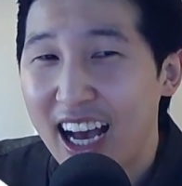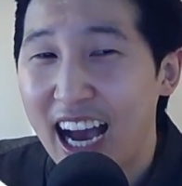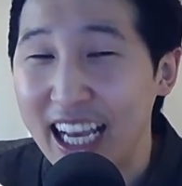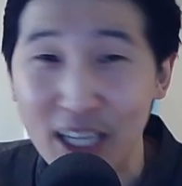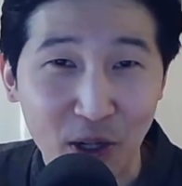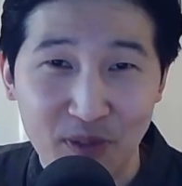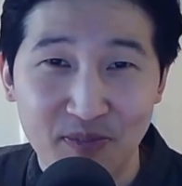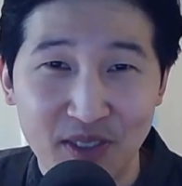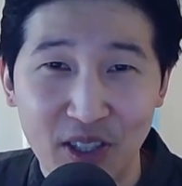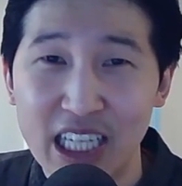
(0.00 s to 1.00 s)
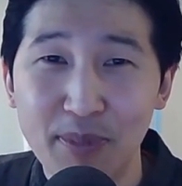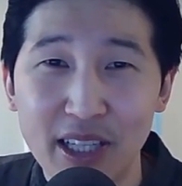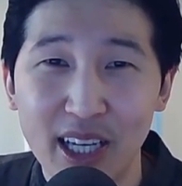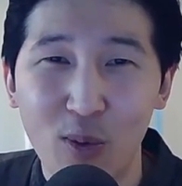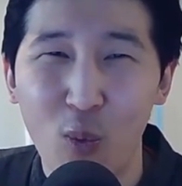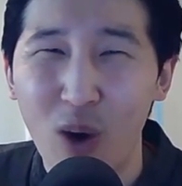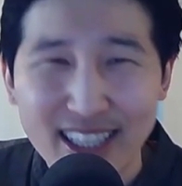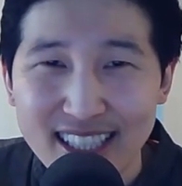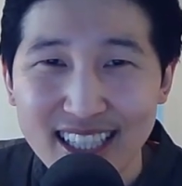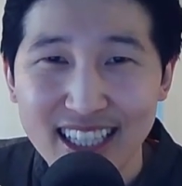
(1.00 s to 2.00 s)
I know, you're going to be like,
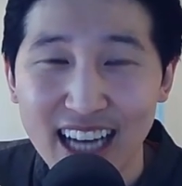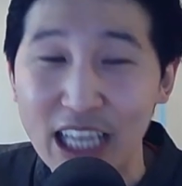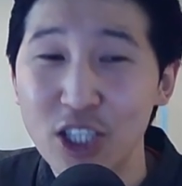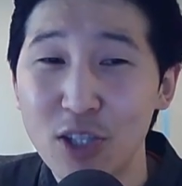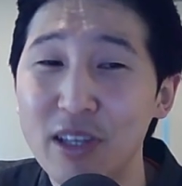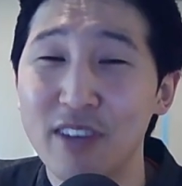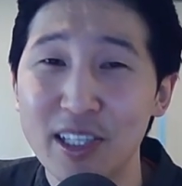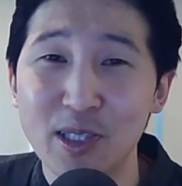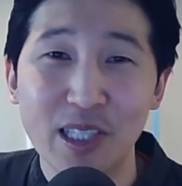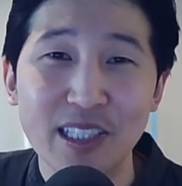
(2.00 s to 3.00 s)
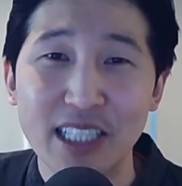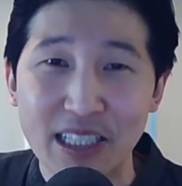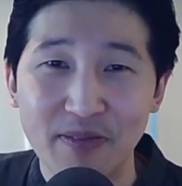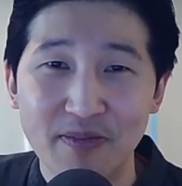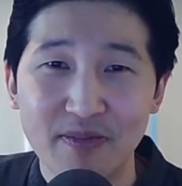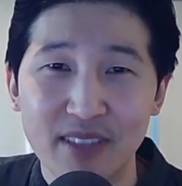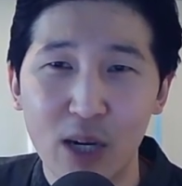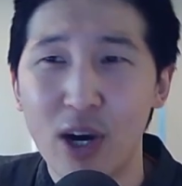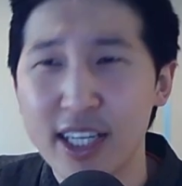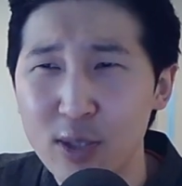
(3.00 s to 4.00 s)
what? I used to be invested into them and I
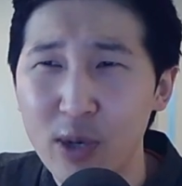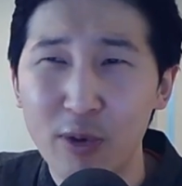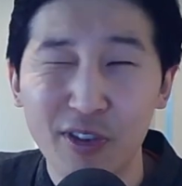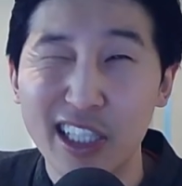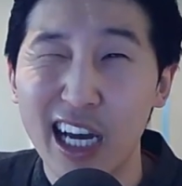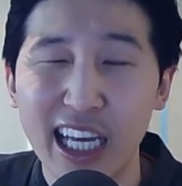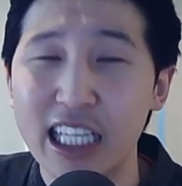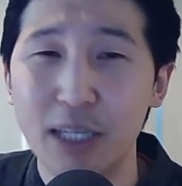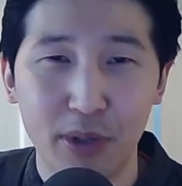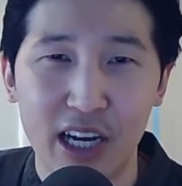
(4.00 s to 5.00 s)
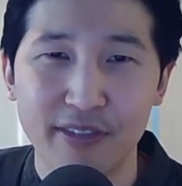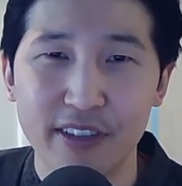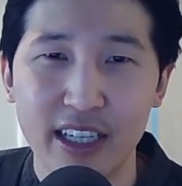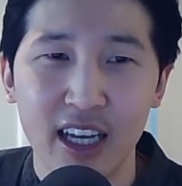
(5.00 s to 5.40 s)
walked away with a tiny profit.